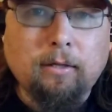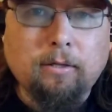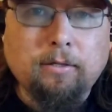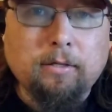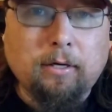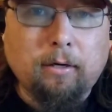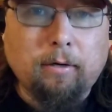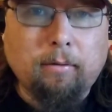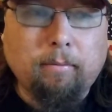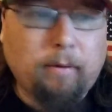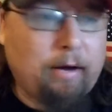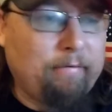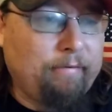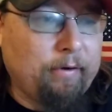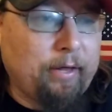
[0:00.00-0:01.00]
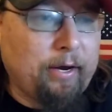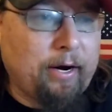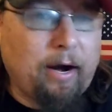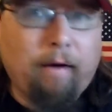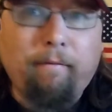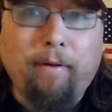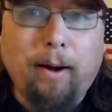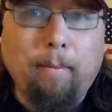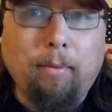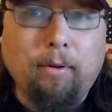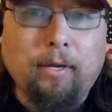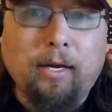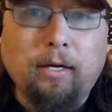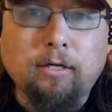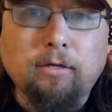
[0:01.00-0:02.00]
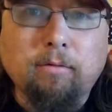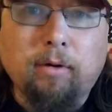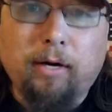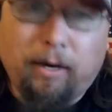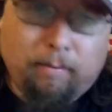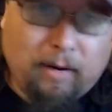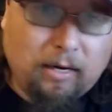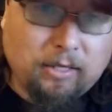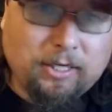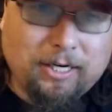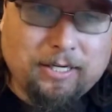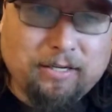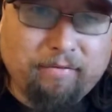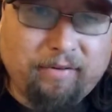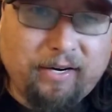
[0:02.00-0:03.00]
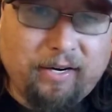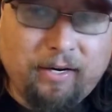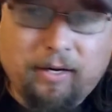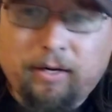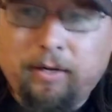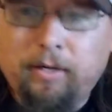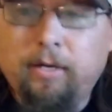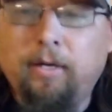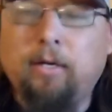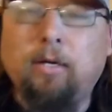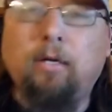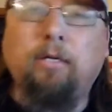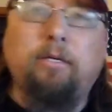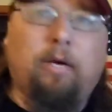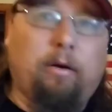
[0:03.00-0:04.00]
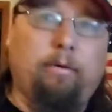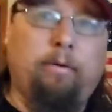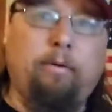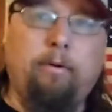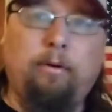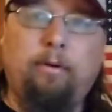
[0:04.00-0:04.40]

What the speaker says: So I feel like I rambled on this one. I apologize if I did. So